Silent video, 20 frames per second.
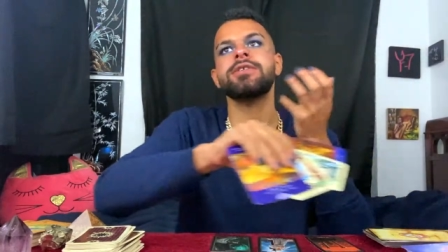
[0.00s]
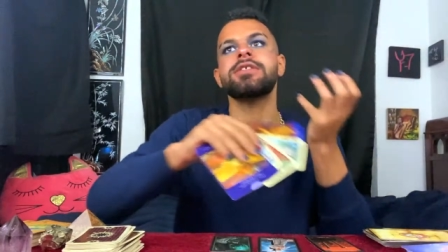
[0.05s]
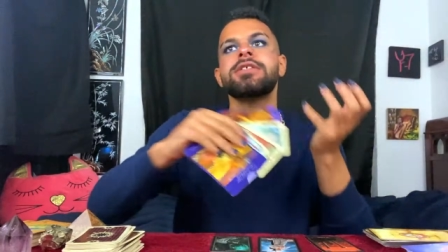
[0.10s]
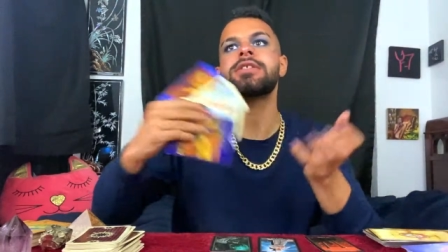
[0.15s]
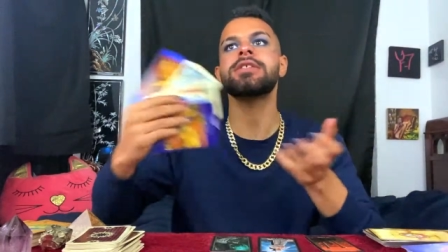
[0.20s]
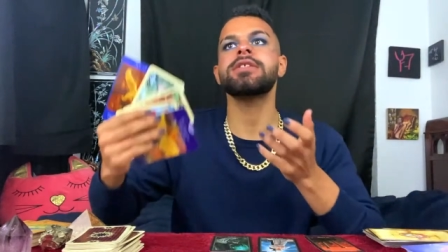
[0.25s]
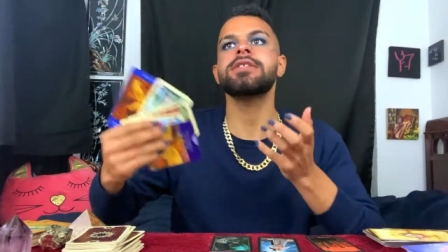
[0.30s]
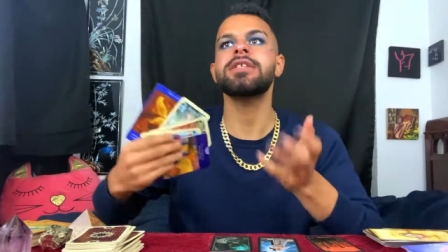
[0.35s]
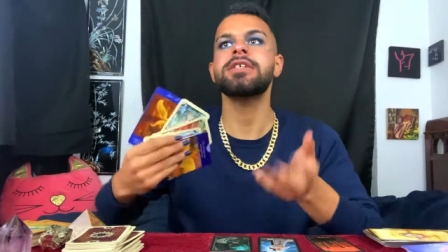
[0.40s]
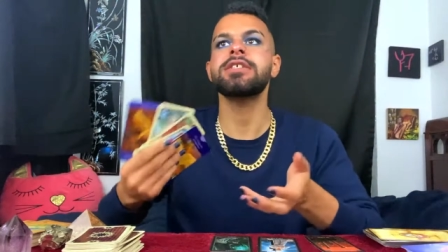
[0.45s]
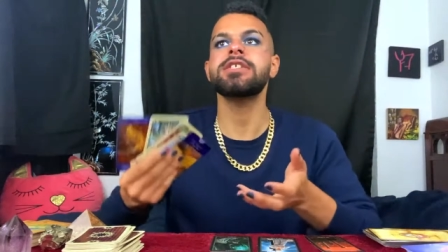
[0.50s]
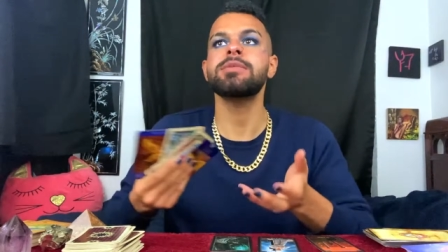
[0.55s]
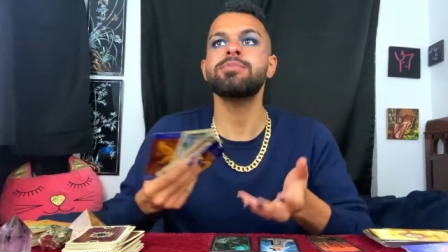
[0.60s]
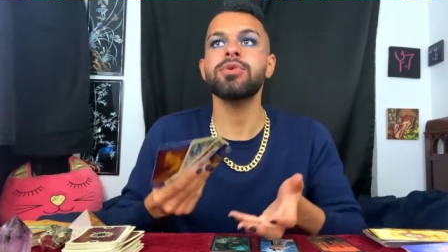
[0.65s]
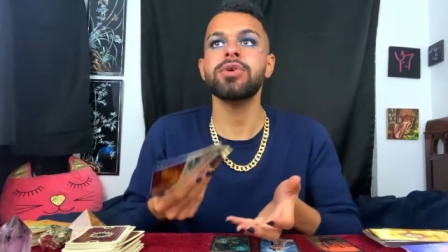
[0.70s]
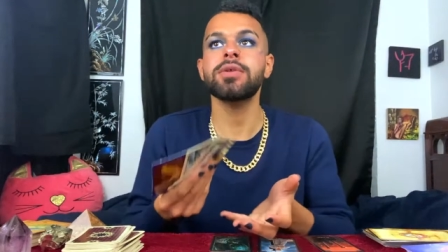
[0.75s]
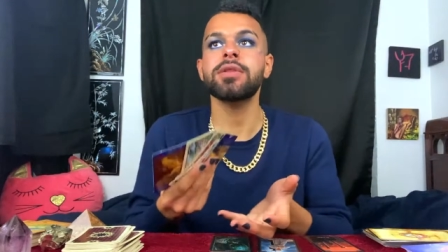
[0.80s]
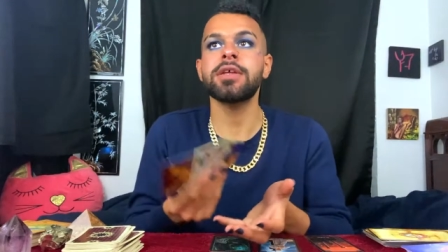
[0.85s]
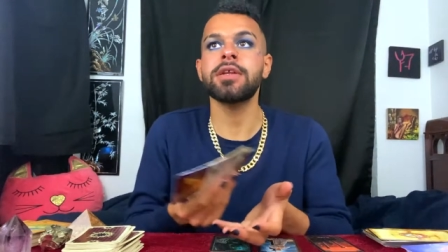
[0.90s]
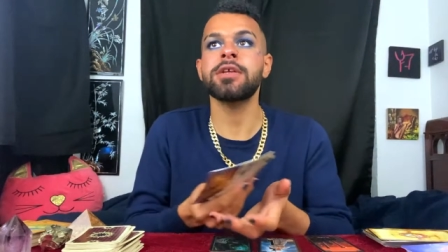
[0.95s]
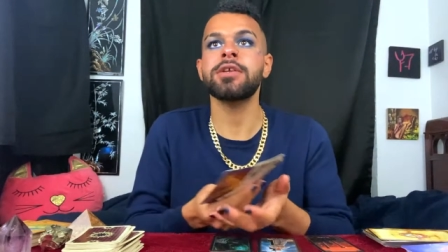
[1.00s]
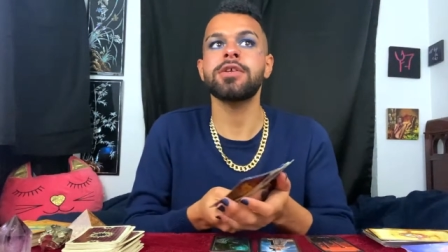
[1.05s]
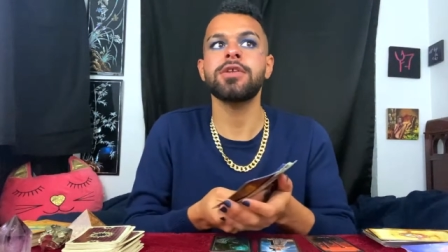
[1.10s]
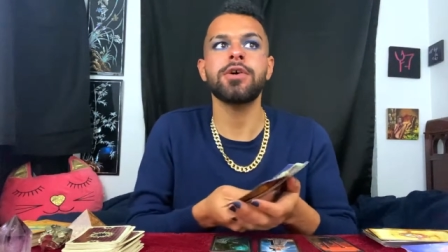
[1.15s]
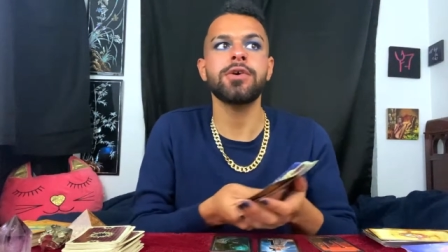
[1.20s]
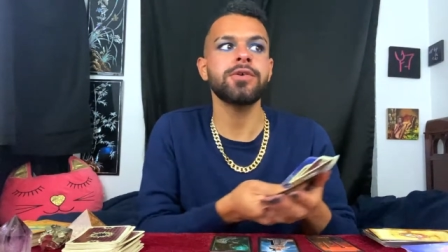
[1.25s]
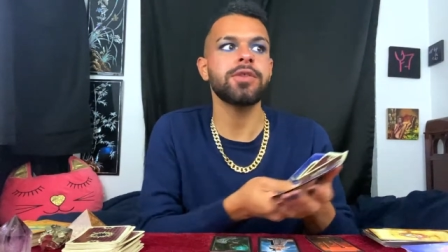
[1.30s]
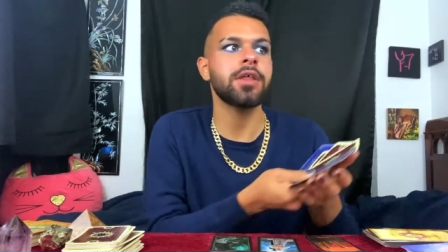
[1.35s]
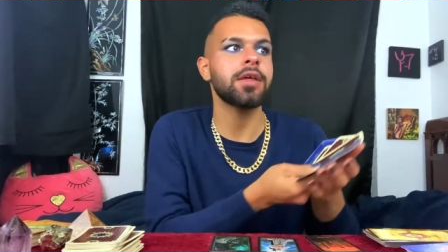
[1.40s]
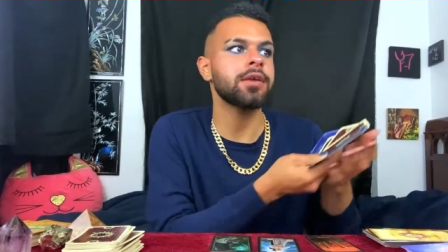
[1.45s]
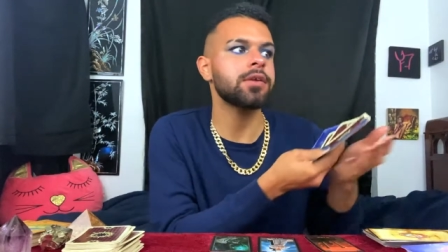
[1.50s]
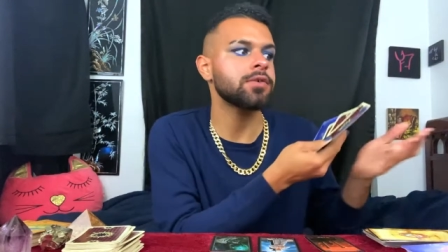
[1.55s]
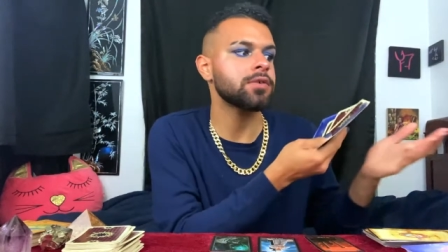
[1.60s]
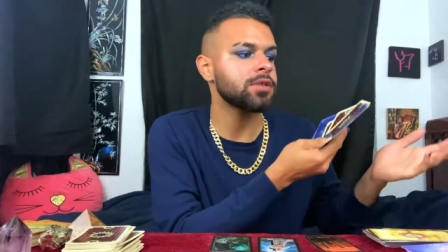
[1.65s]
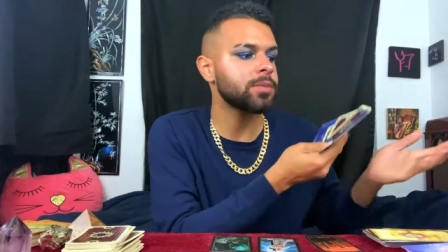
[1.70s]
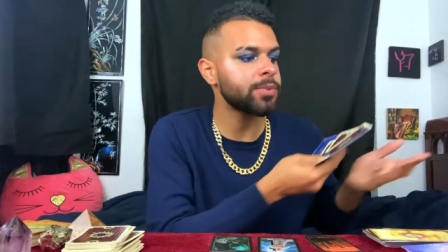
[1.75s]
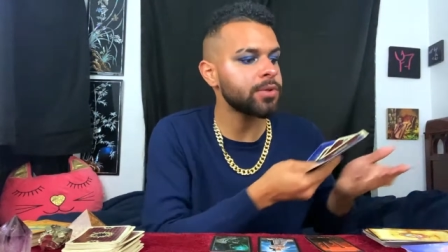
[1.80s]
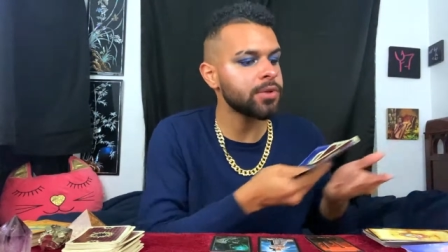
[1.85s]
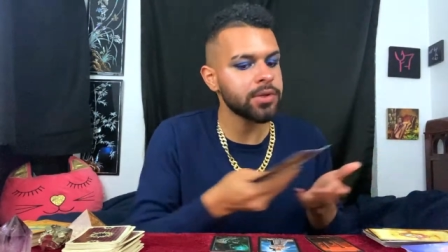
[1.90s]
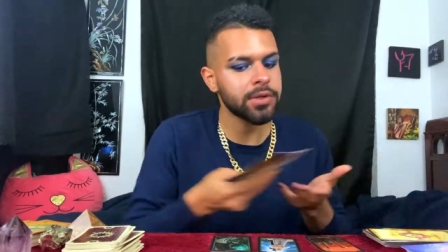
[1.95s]
this is like Spirit letting you know, like your
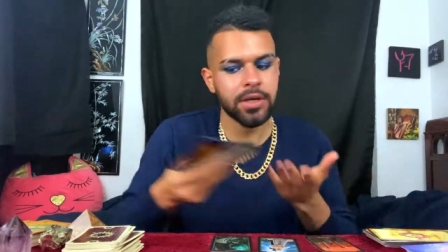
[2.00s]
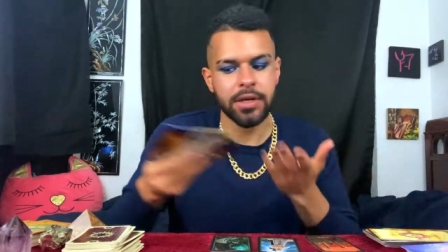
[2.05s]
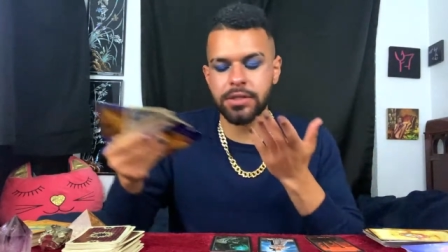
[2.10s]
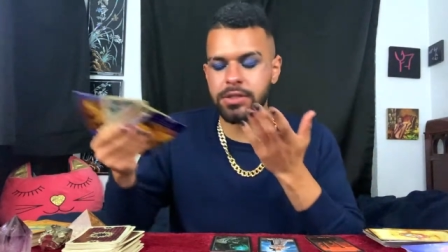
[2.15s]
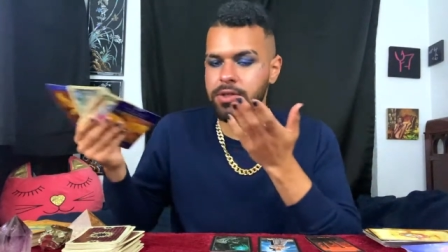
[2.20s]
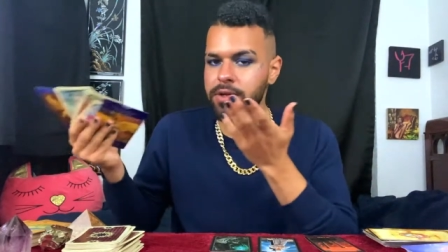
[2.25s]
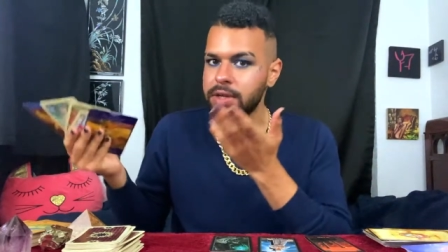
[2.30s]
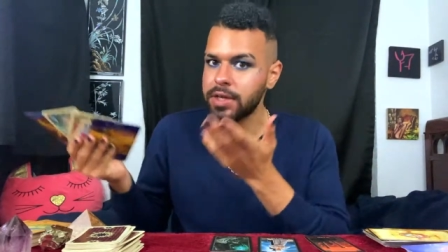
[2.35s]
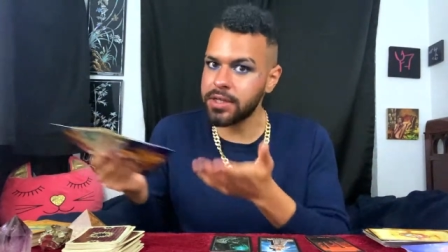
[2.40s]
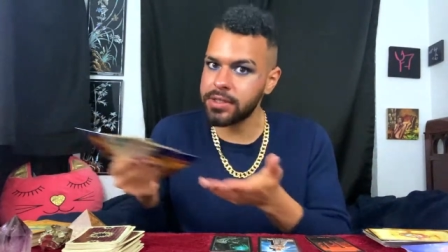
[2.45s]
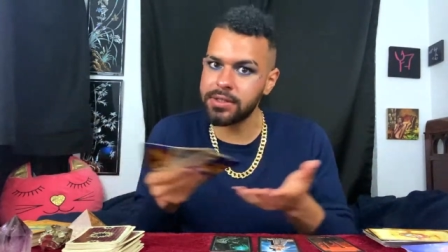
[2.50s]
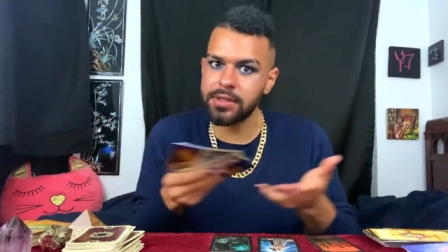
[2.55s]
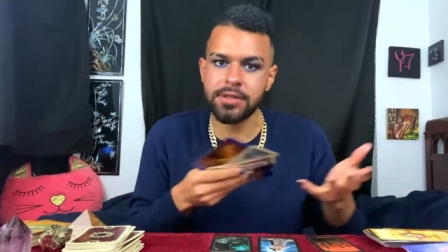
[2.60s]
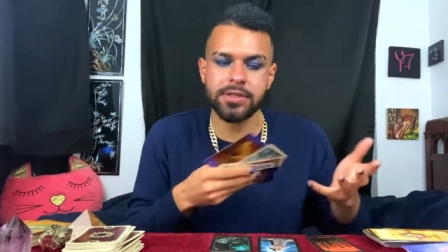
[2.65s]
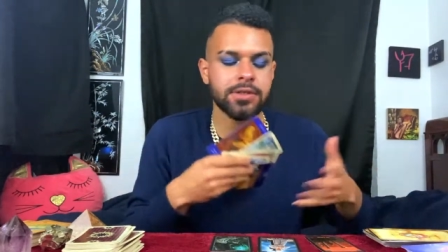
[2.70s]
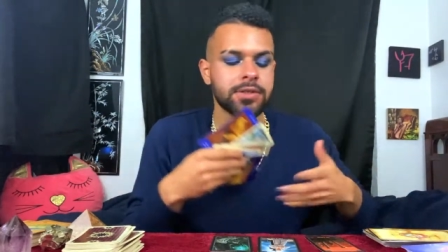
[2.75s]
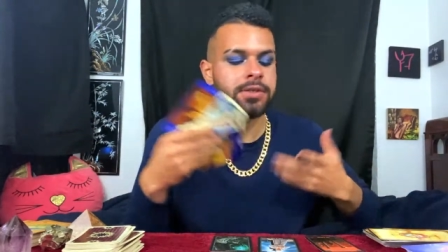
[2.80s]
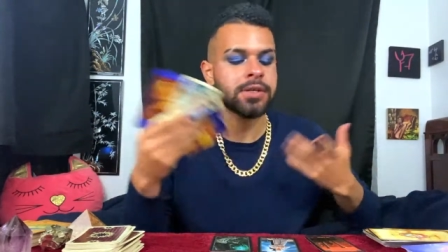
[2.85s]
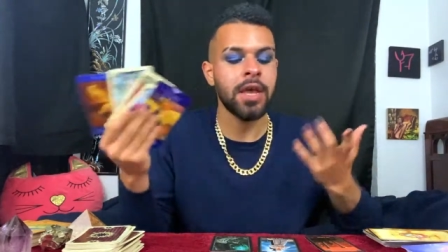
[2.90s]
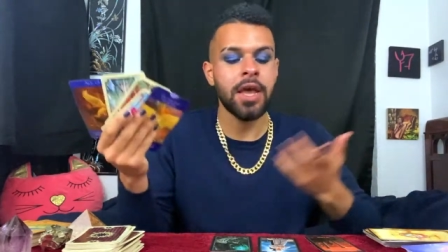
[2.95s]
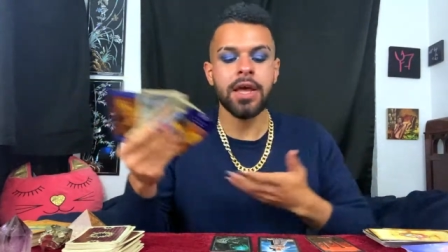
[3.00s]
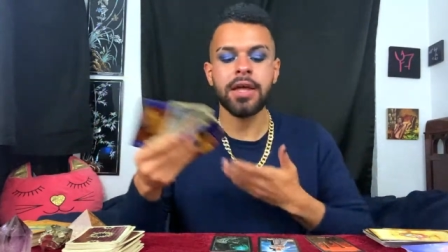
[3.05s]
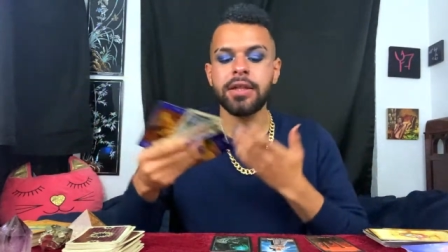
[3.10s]
spirit guides, your ancestors,